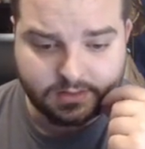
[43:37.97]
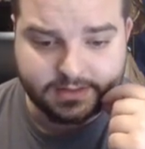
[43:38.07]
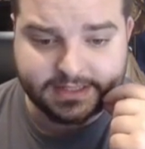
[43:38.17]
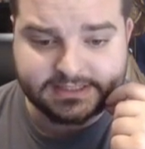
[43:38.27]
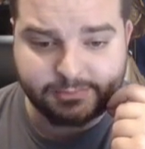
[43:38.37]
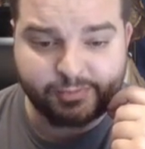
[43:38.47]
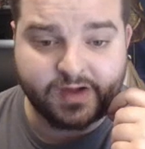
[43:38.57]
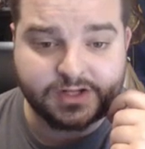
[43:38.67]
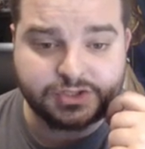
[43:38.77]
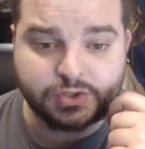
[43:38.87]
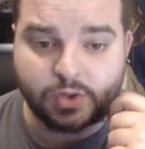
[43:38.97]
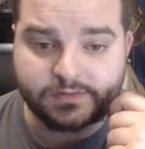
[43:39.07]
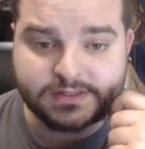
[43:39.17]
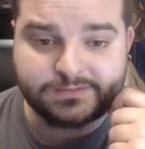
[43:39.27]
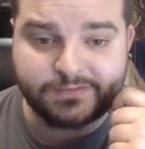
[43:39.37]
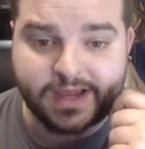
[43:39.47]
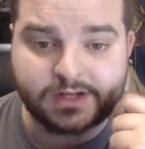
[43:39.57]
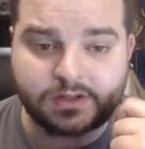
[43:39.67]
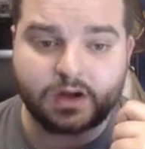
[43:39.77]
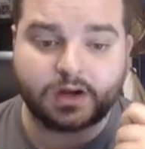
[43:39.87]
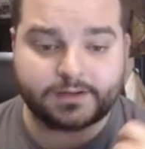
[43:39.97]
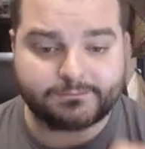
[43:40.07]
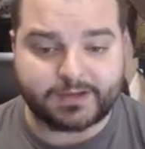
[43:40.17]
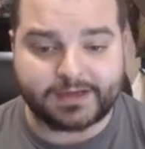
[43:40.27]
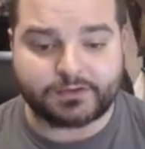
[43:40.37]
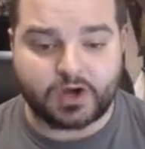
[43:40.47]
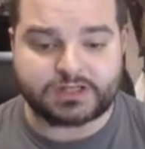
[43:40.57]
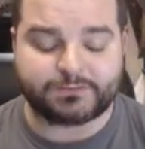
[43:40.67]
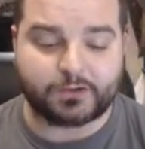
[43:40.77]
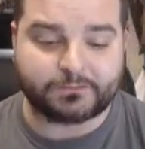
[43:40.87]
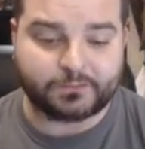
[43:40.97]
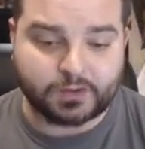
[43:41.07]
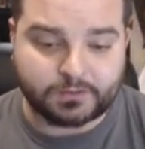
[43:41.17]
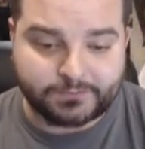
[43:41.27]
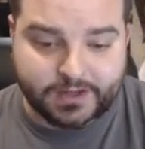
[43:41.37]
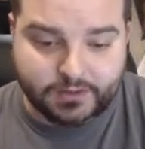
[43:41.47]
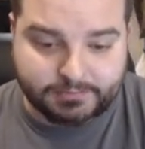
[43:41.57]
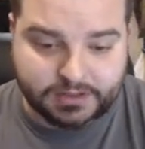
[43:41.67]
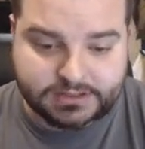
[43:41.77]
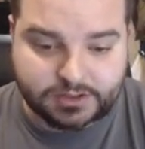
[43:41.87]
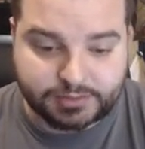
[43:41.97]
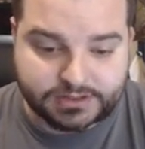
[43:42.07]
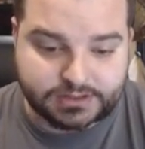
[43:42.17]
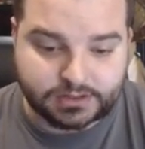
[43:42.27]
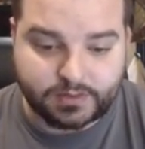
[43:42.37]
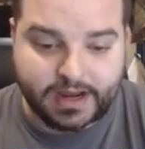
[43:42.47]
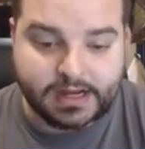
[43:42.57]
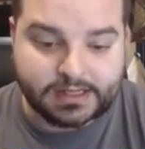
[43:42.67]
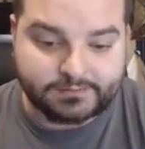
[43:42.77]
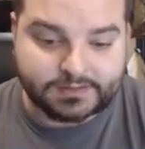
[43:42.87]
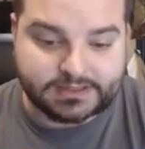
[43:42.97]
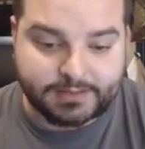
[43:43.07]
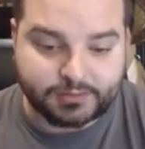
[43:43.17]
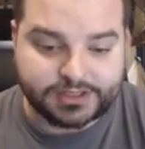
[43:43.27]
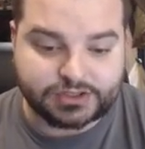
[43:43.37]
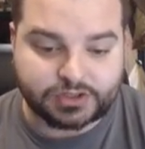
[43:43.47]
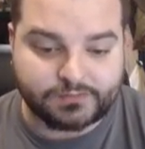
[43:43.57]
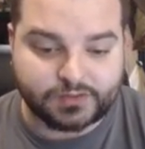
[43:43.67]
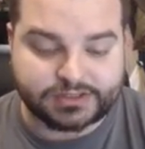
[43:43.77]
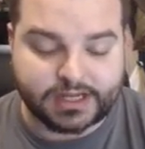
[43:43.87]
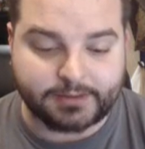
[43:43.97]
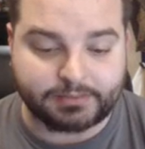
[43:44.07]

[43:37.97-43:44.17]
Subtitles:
Next up, we've got Joran's Vanguard. 5 cost, 4/4, veteran +2/+2, and give the top creature of your deck